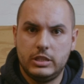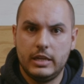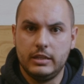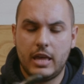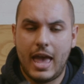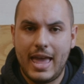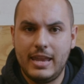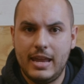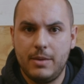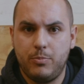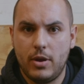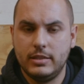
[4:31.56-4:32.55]
thing that
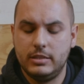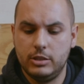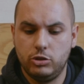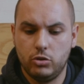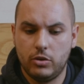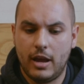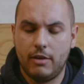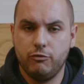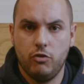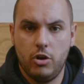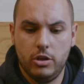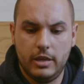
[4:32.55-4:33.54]
any apprentice should
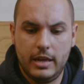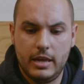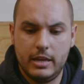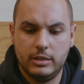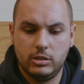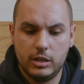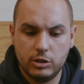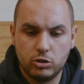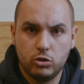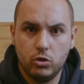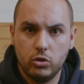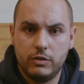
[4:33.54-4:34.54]
have really, and it's
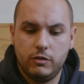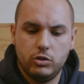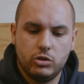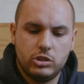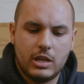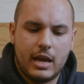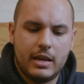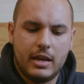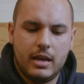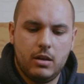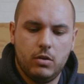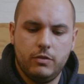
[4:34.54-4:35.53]
good if you're just starting
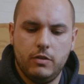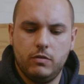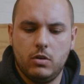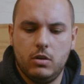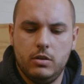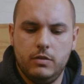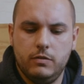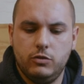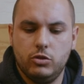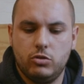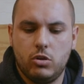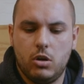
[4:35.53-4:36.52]
out or if you've
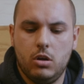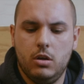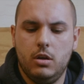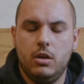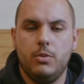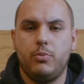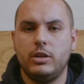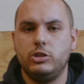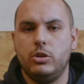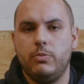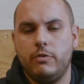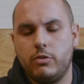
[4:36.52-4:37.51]
just got an
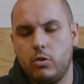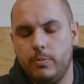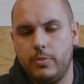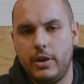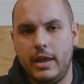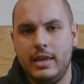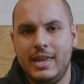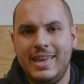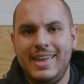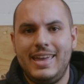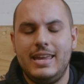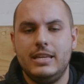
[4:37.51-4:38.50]
apprenticeship with a company,
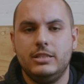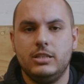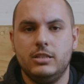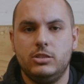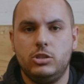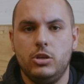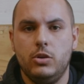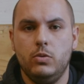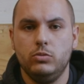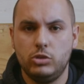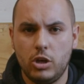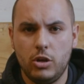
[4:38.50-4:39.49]
is
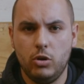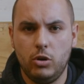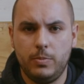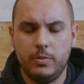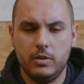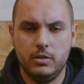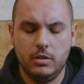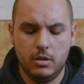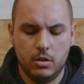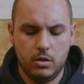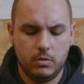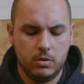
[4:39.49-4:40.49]
to turn up, you
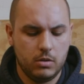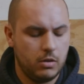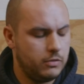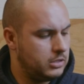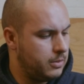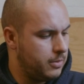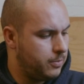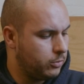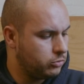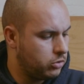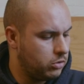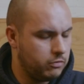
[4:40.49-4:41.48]
know, obviously
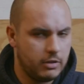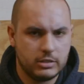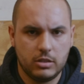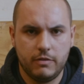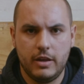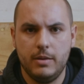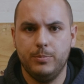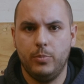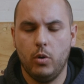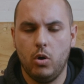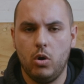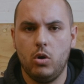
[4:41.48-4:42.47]
punctual, the rest of it,
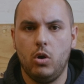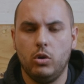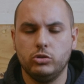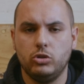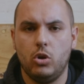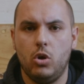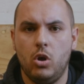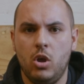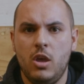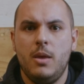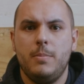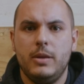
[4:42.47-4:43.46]
but also
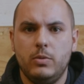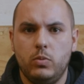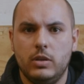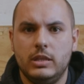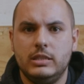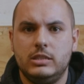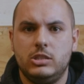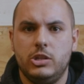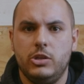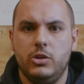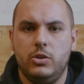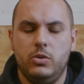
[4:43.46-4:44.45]
be willing
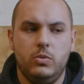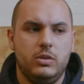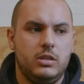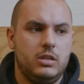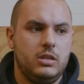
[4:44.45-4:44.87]
to